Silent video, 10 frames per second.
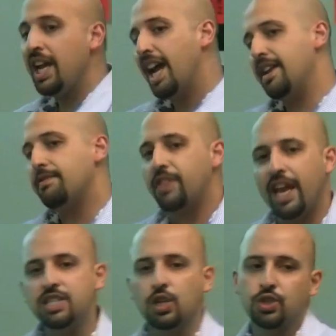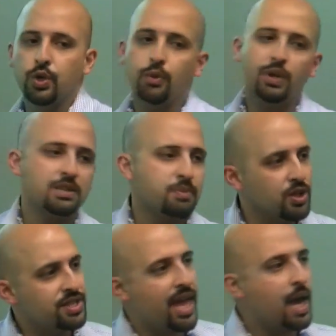and if they don't do it, well, it's
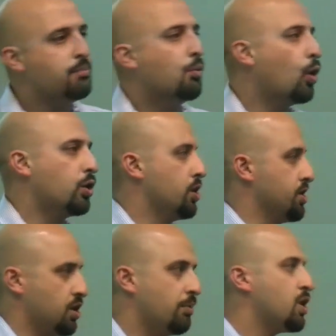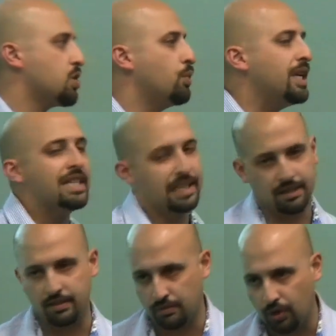because they're morons, not because we did
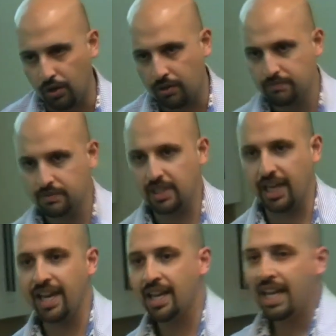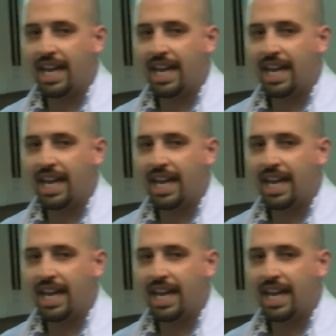anything wrong. Okay?